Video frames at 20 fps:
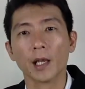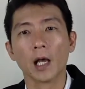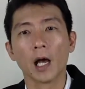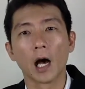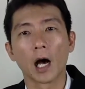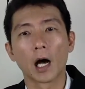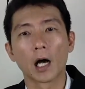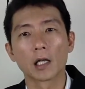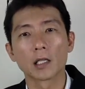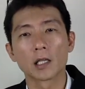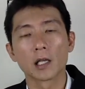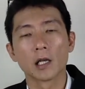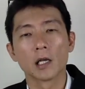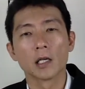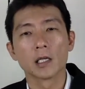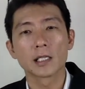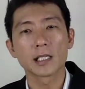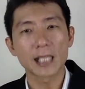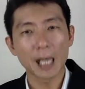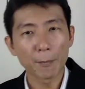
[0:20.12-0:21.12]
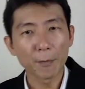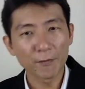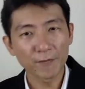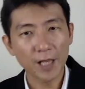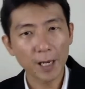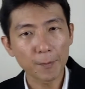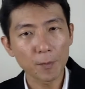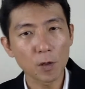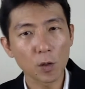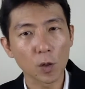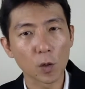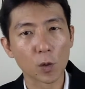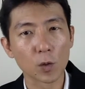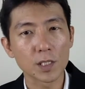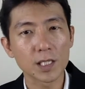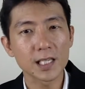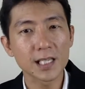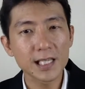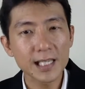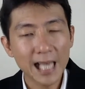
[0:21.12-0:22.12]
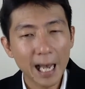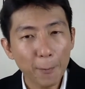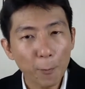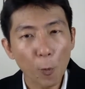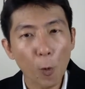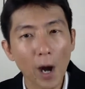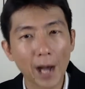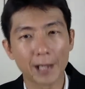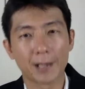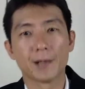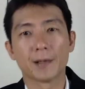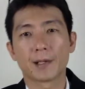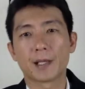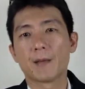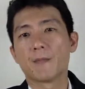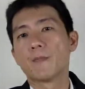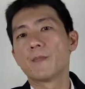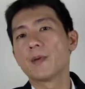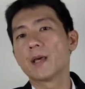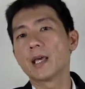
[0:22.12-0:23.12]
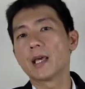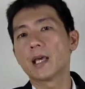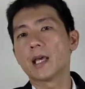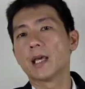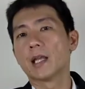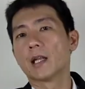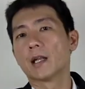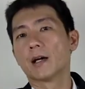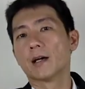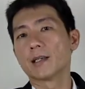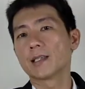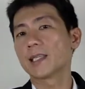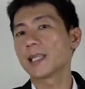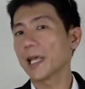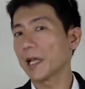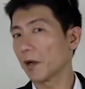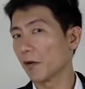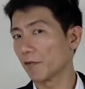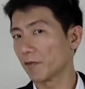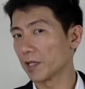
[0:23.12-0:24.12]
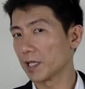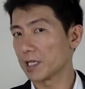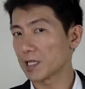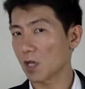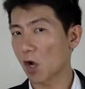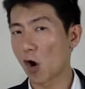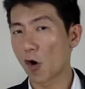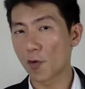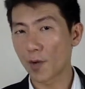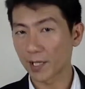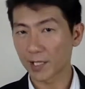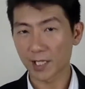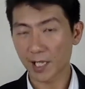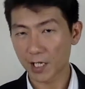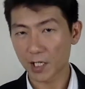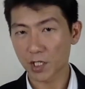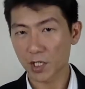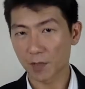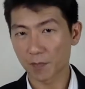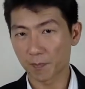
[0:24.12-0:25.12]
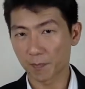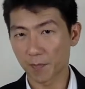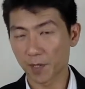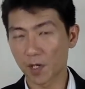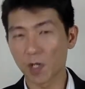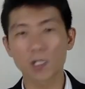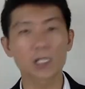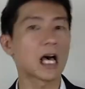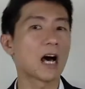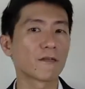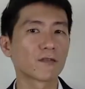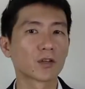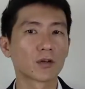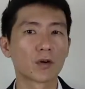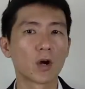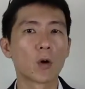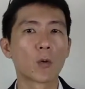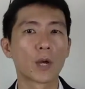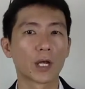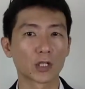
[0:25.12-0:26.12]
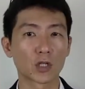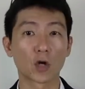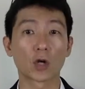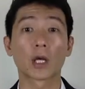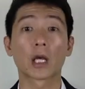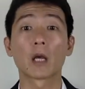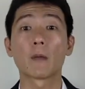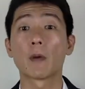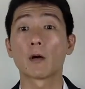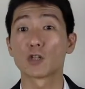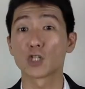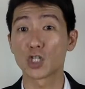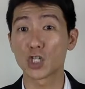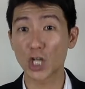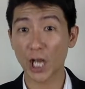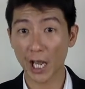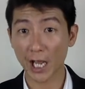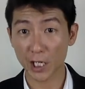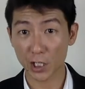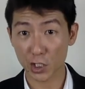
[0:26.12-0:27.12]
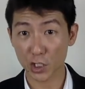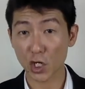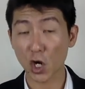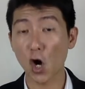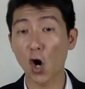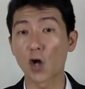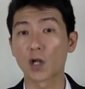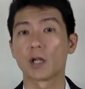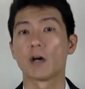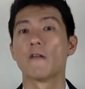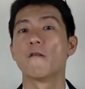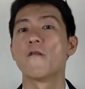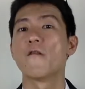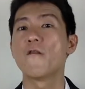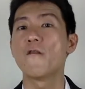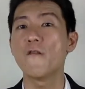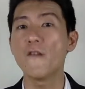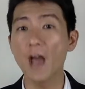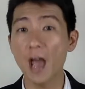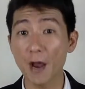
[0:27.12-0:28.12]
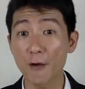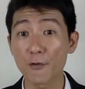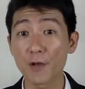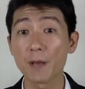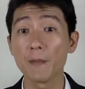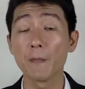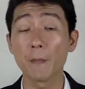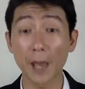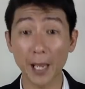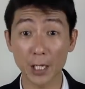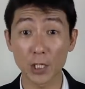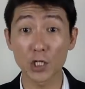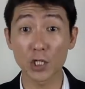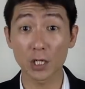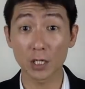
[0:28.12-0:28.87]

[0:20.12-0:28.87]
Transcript: uh, some of them could somewhat be in a state of disorientation because after all, we are talking about change on a very major